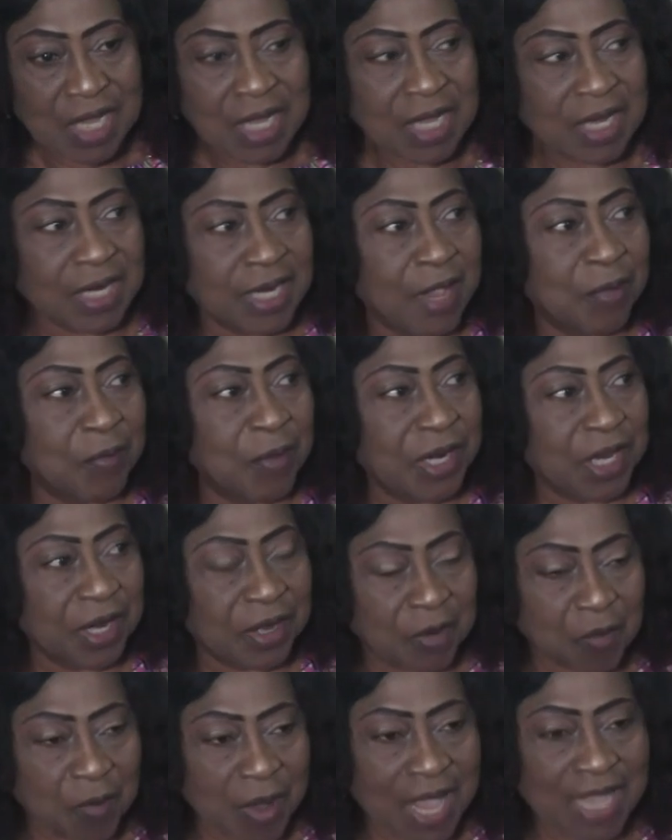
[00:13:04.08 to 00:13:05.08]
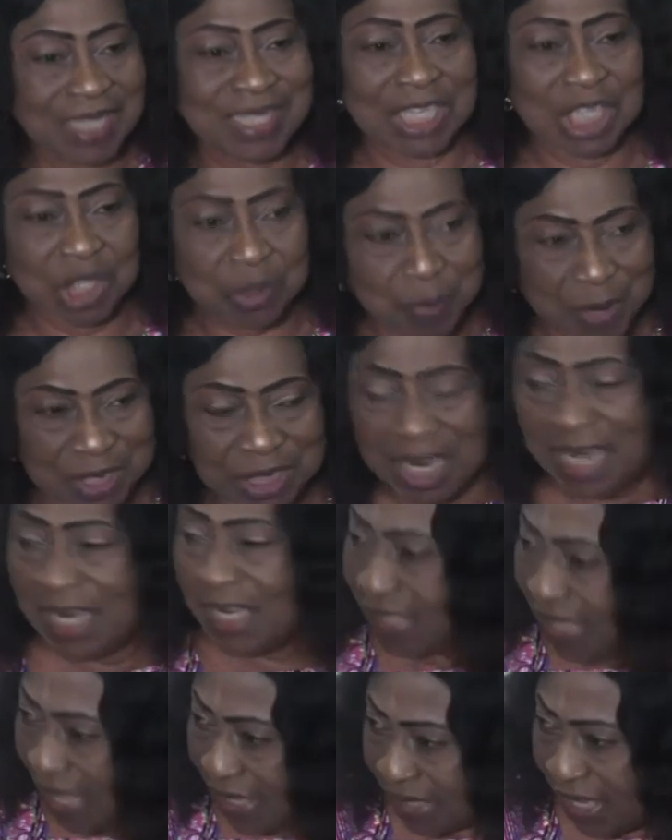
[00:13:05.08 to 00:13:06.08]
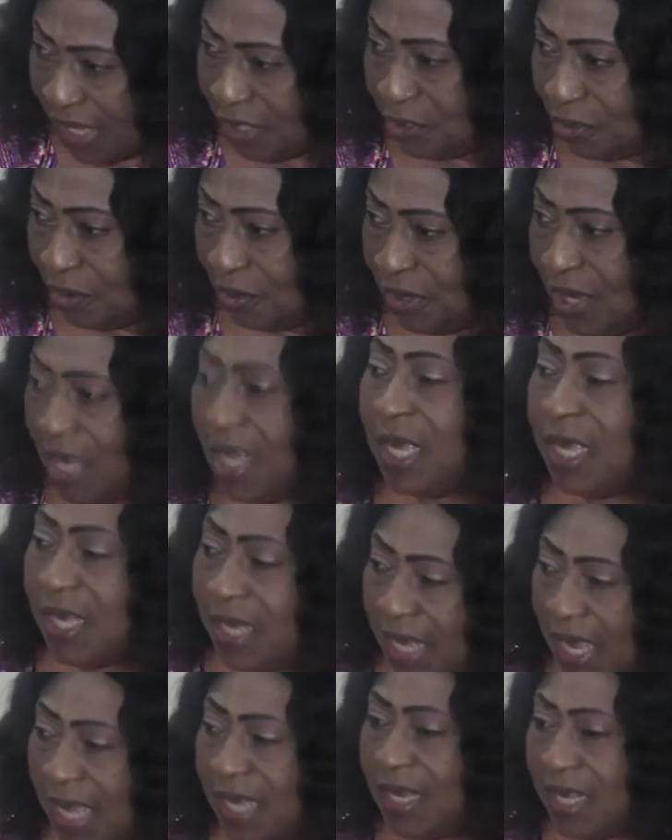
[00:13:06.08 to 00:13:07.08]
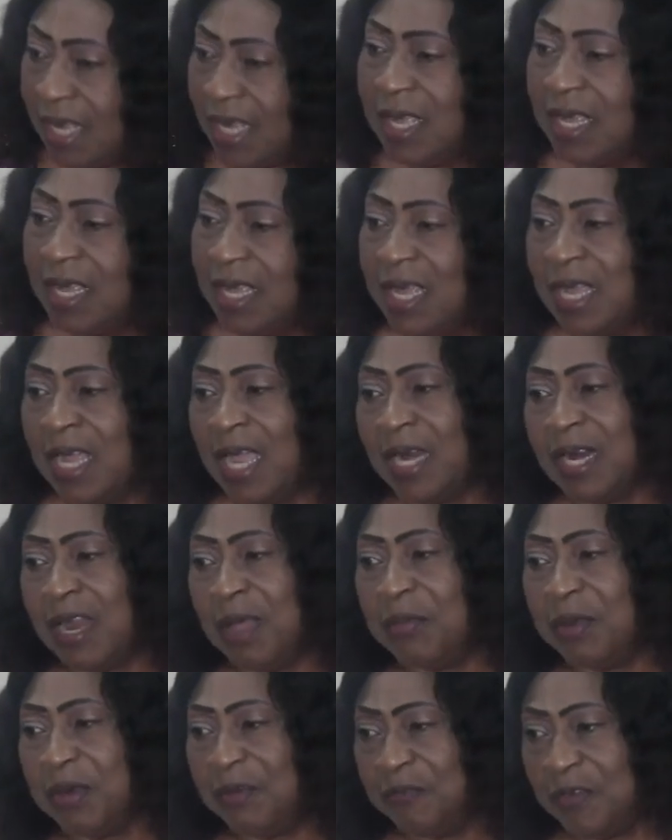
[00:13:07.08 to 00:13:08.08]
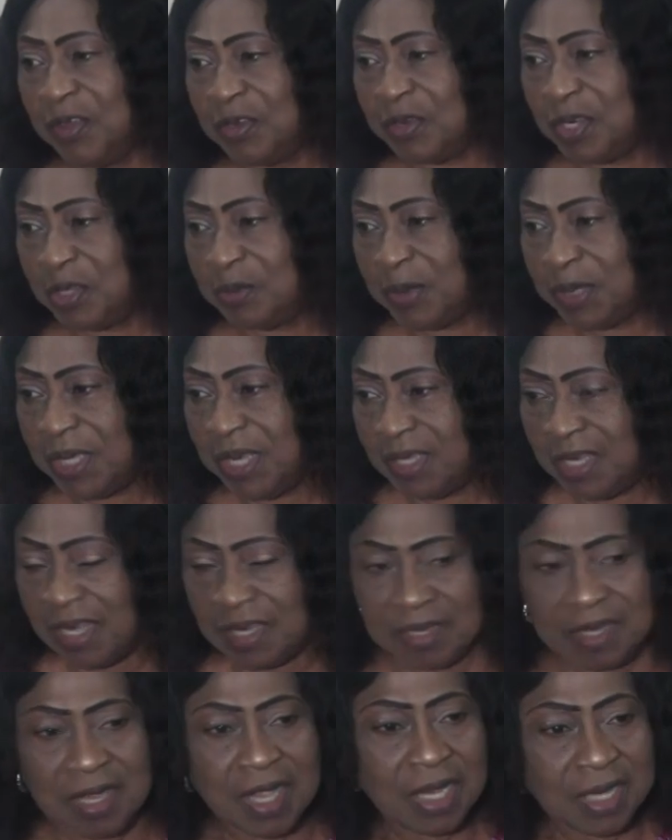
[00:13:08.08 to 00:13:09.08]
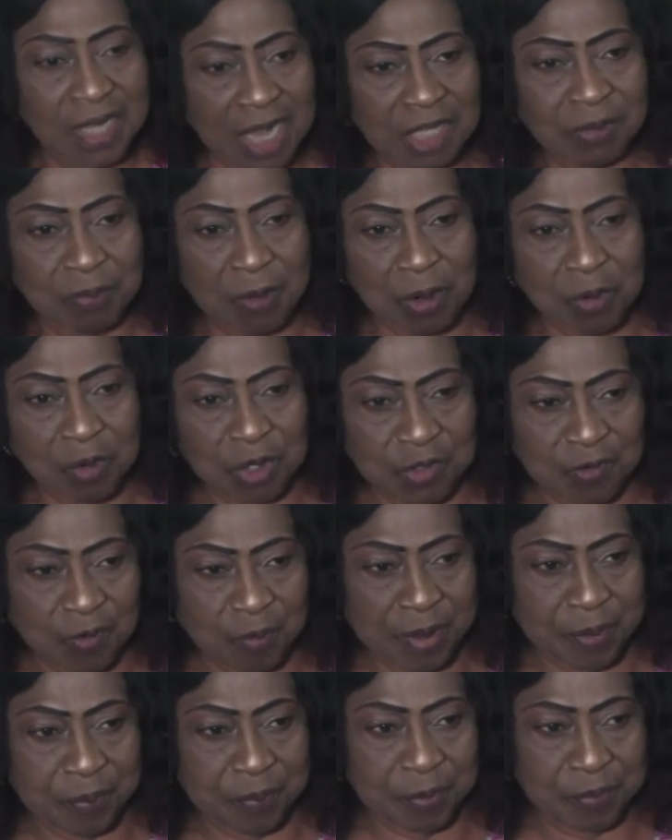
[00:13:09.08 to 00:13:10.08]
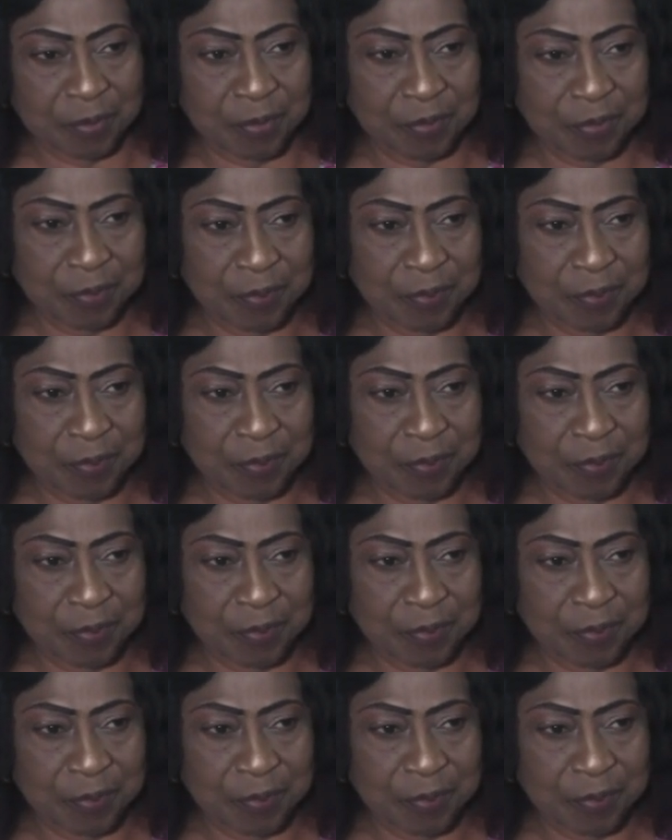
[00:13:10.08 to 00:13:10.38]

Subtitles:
then when he requires a specialist attention, then he cannot be referred to a specialist. That's my wish for my people.